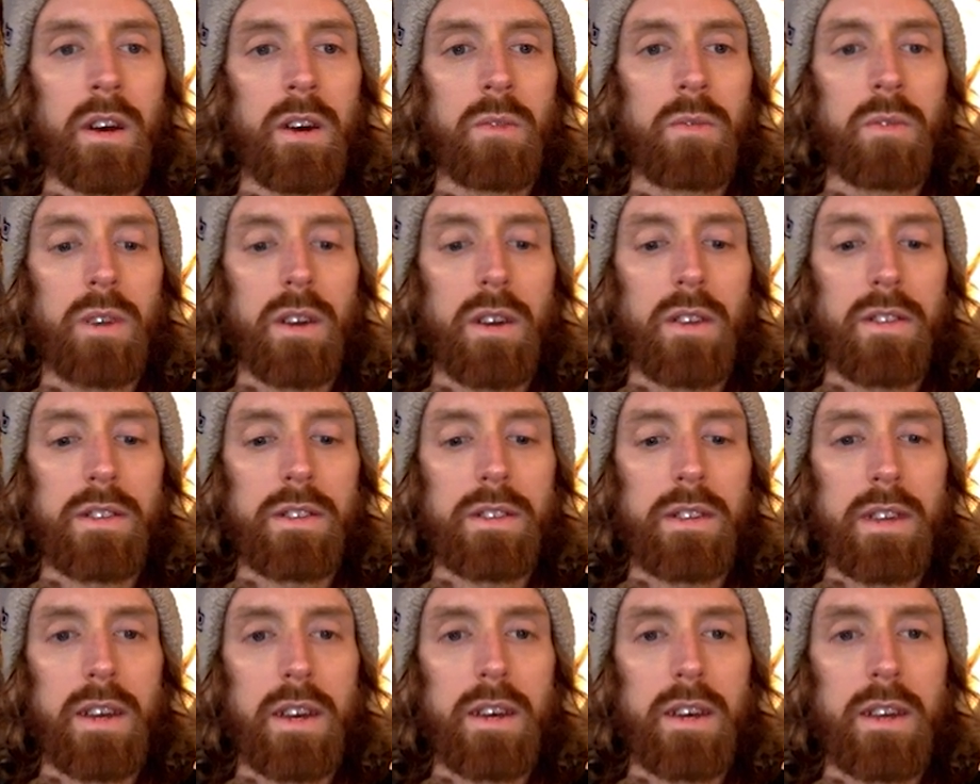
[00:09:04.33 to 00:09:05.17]
we get this
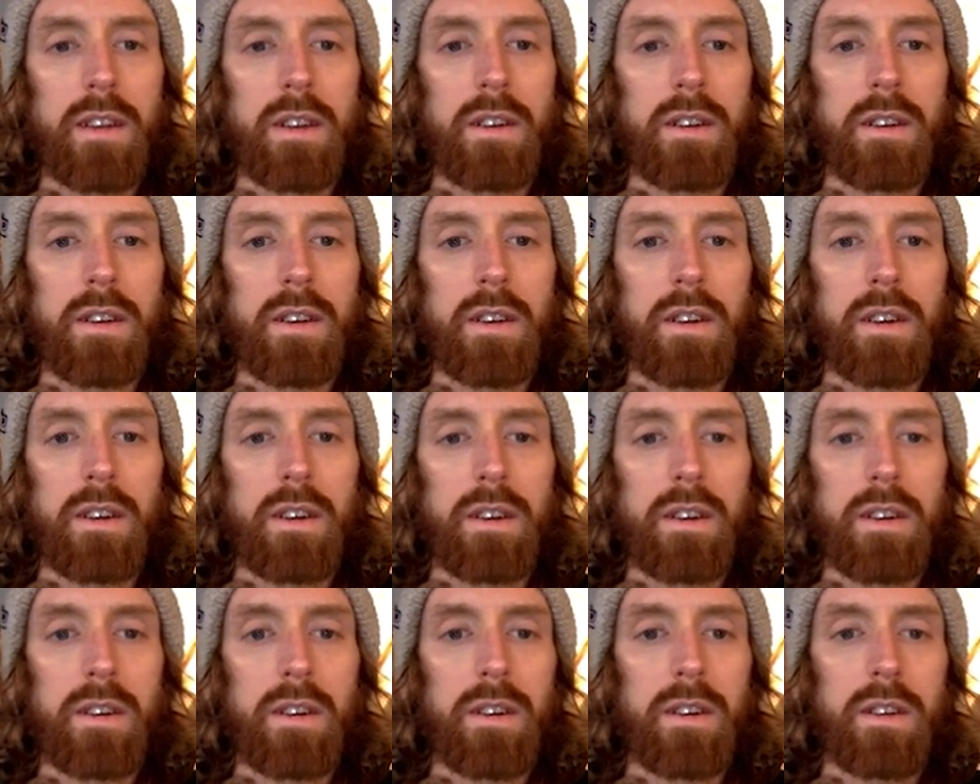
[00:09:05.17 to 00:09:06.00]
N
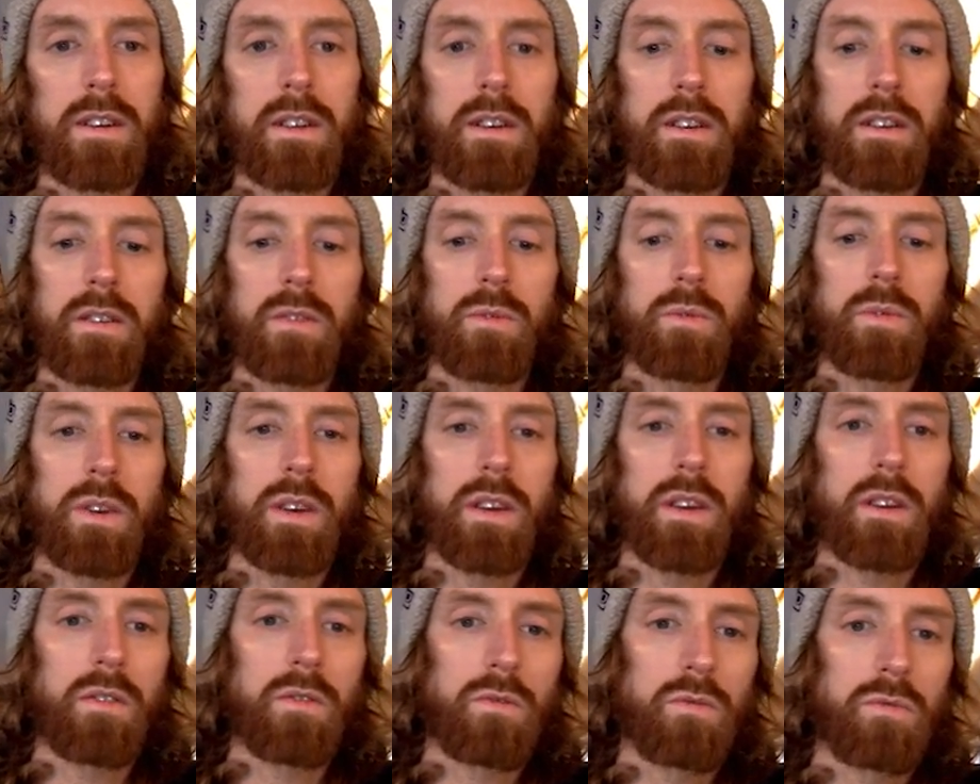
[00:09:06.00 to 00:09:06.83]
and we
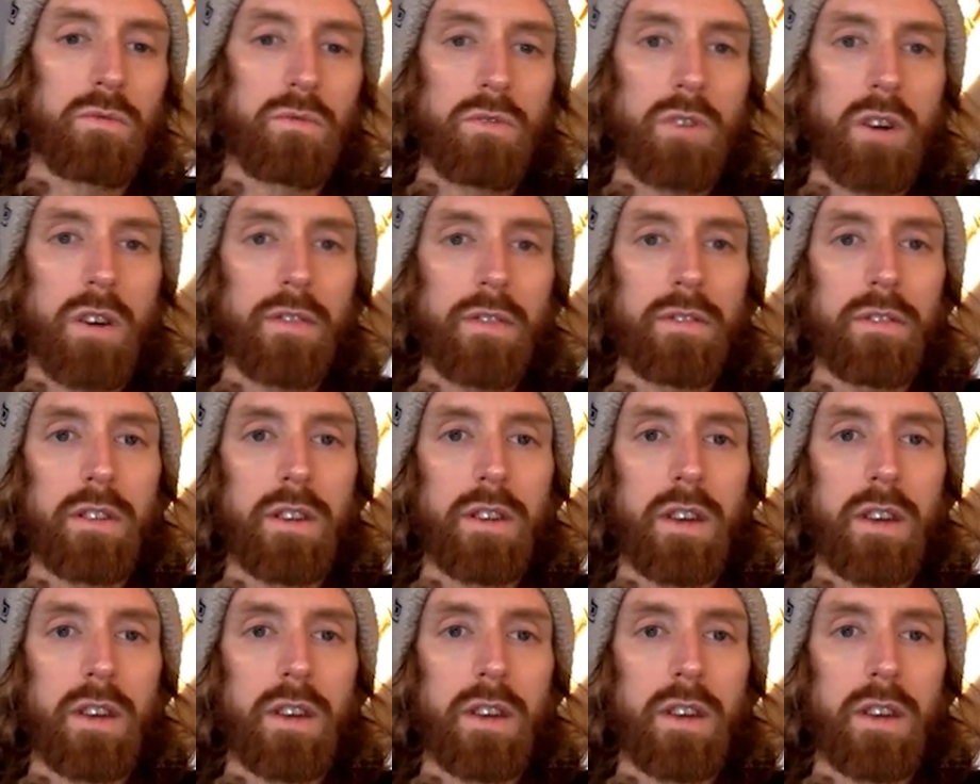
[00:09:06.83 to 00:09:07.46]
can rough